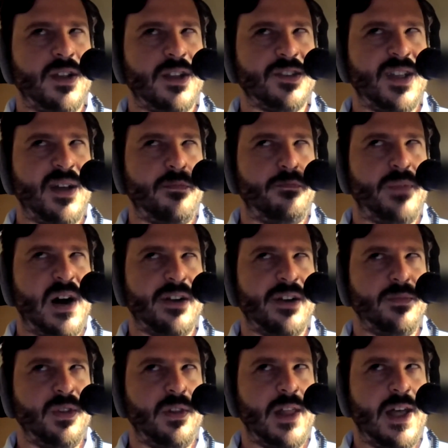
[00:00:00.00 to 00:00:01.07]
That's that
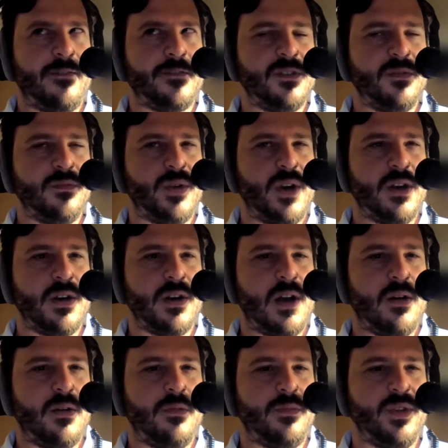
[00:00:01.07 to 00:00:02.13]
bottom left button
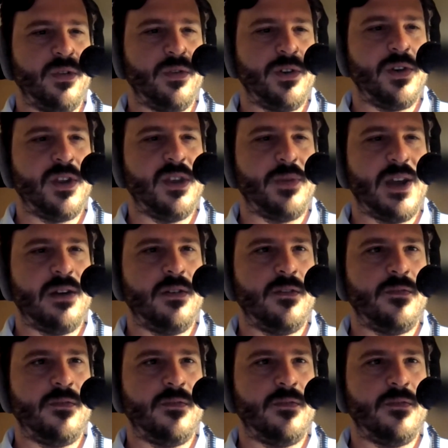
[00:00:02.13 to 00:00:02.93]
below your keypad.